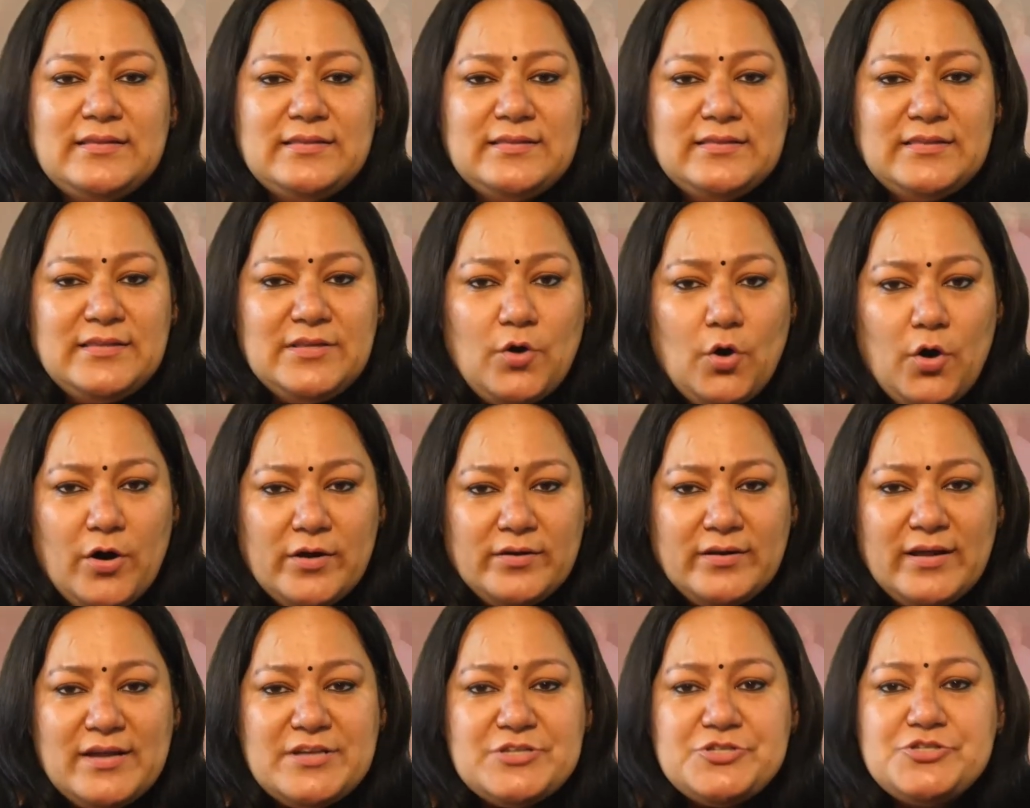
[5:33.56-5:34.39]
The
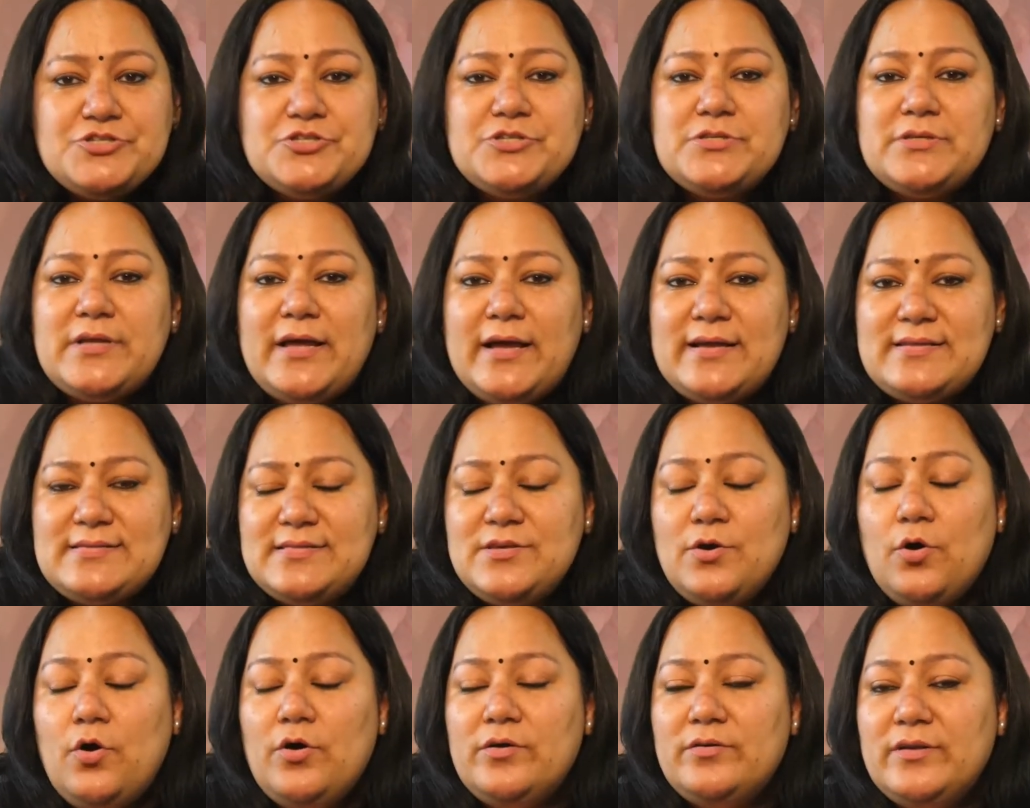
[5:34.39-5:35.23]
organization as
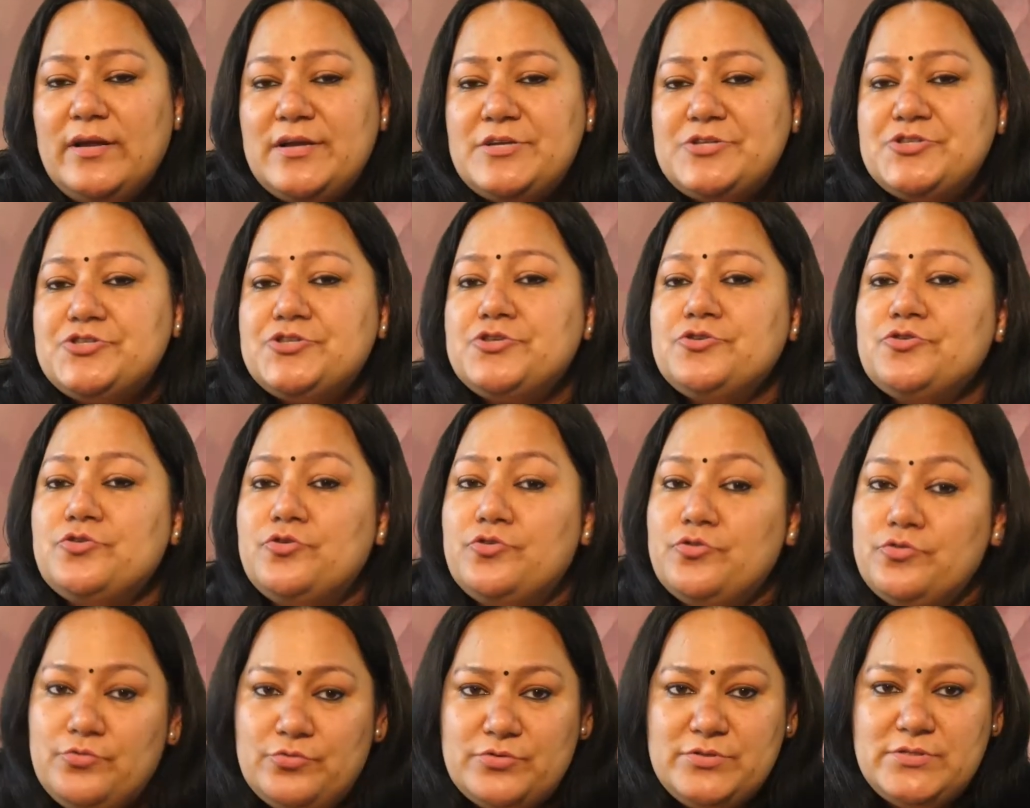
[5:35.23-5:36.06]
the organization
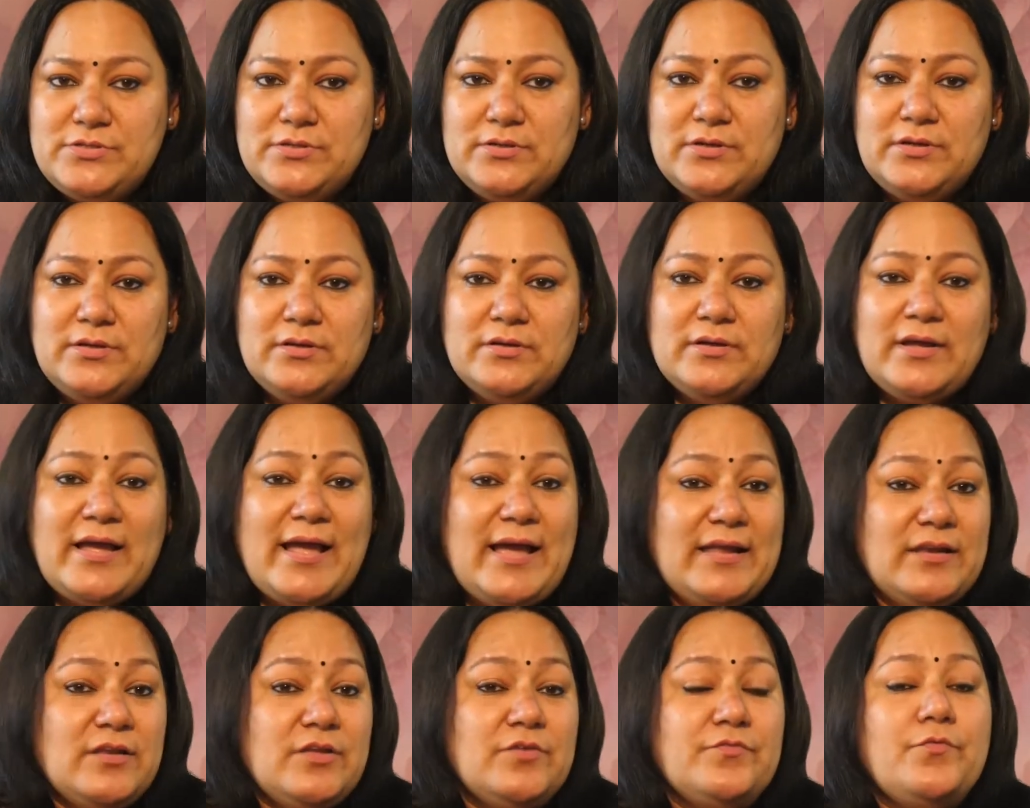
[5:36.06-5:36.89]
grows
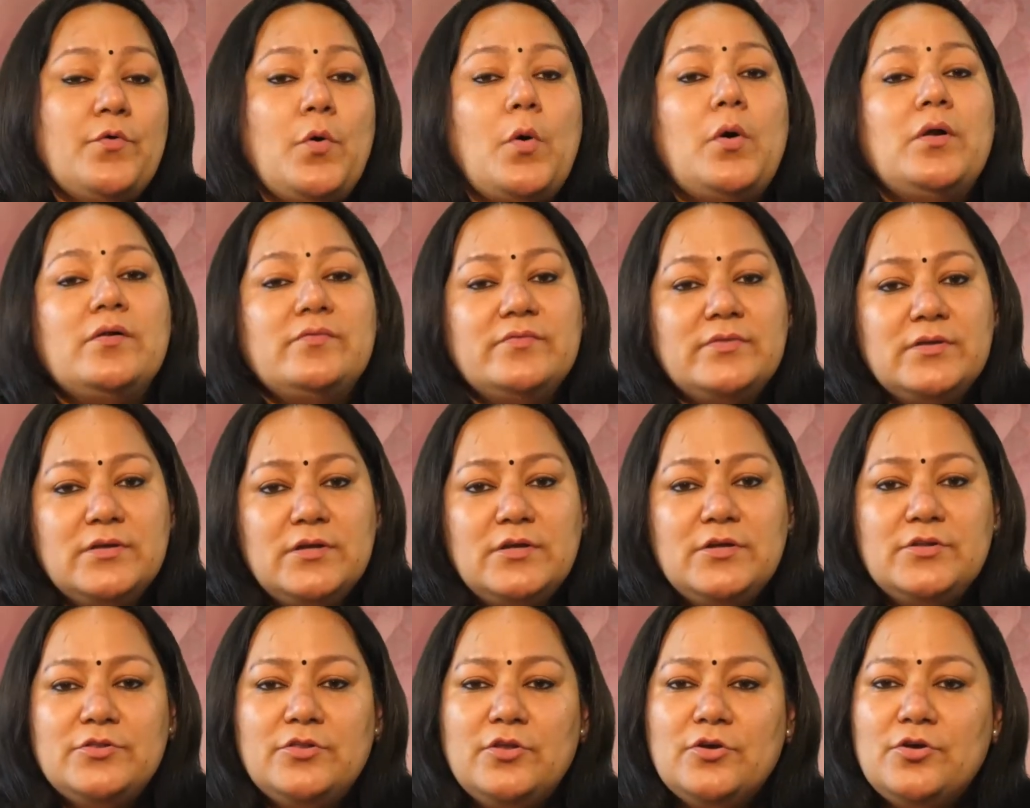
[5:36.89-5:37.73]
and evolves,
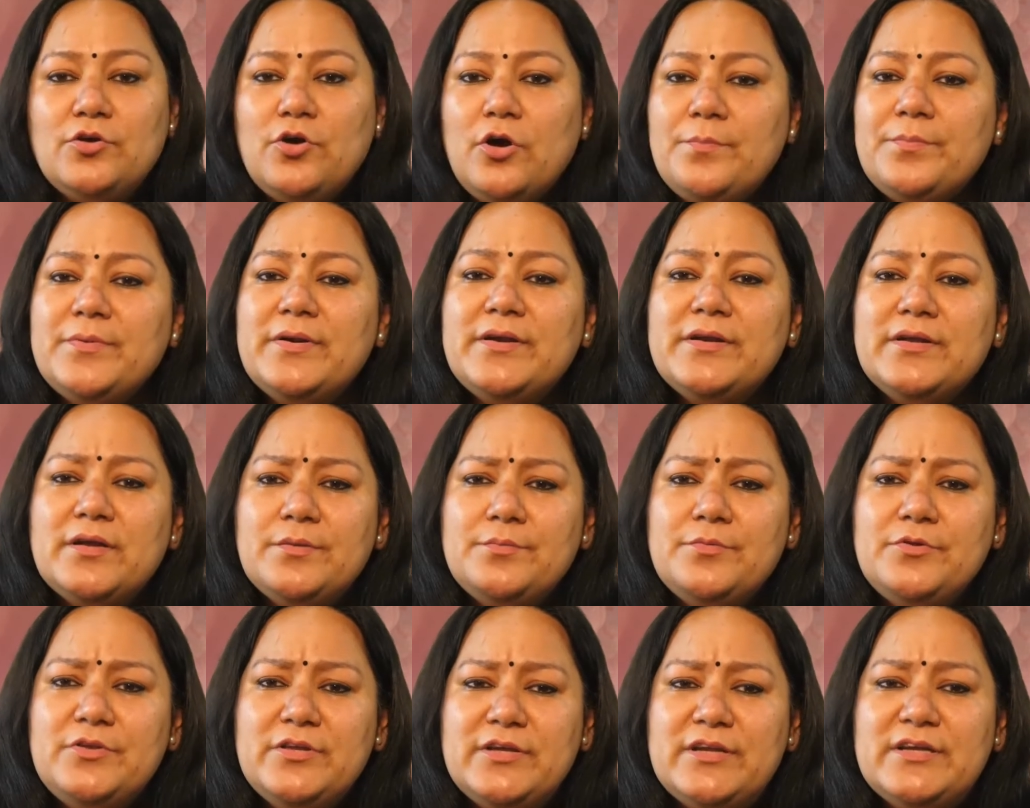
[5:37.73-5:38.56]
the corporate
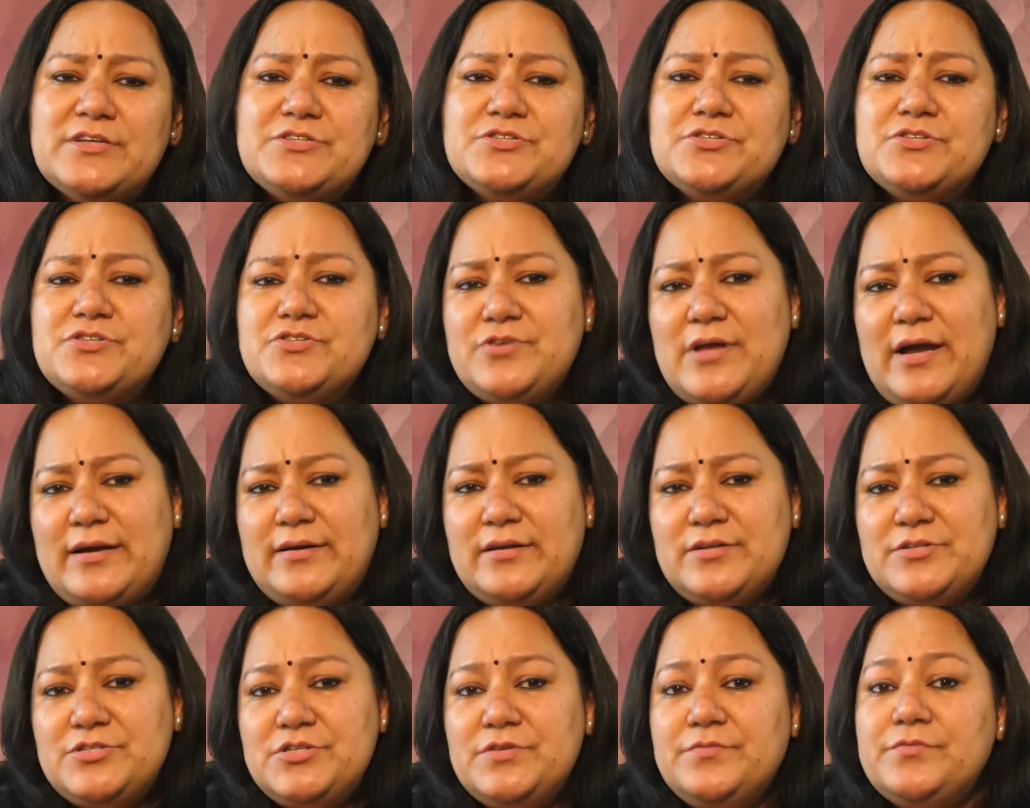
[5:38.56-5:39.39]
communication
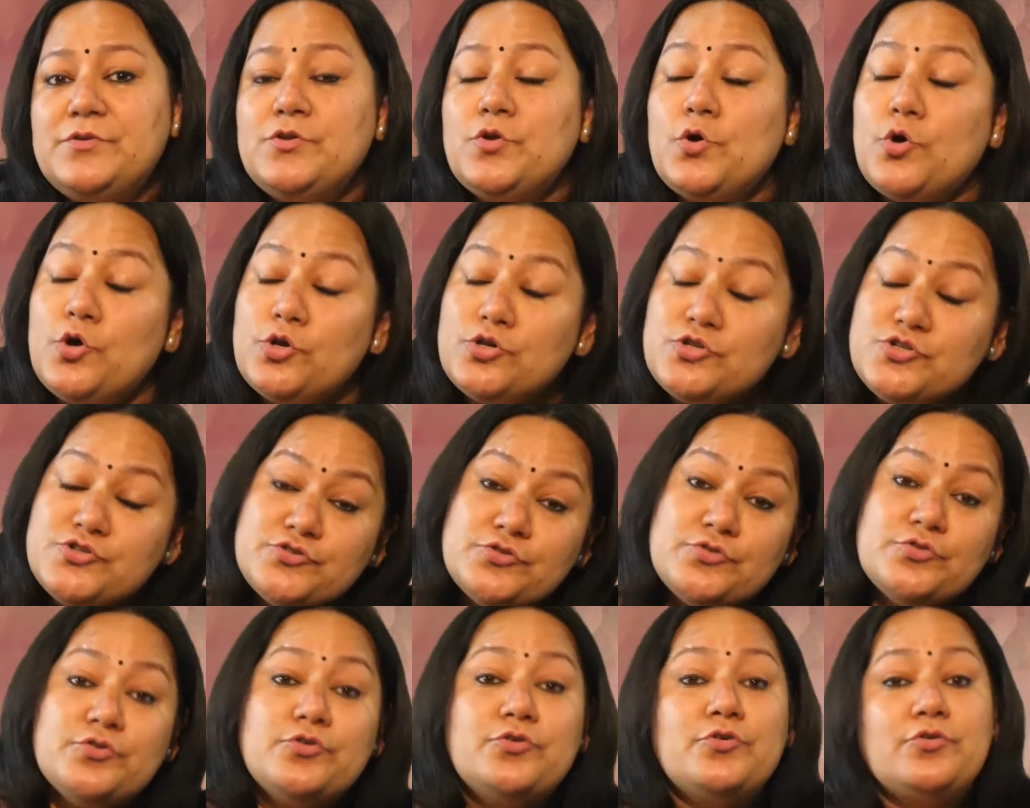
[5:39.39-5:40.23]
strategy will
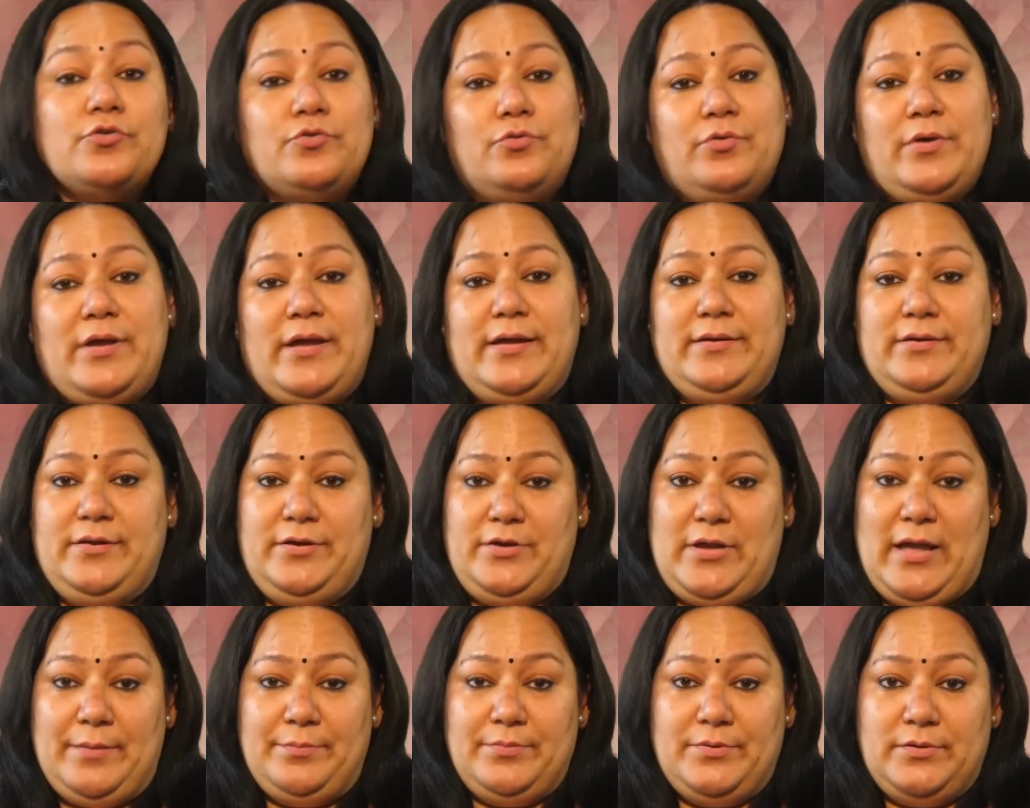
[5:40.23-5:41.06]
also grow and
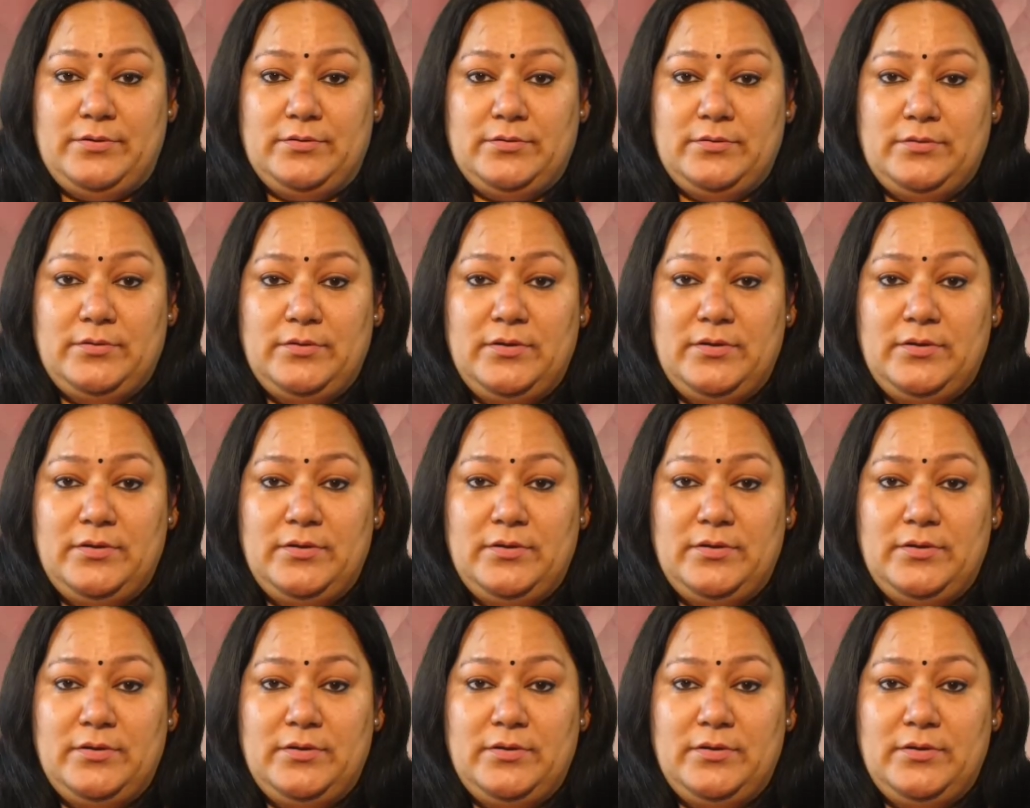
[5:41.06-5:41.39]
adapt.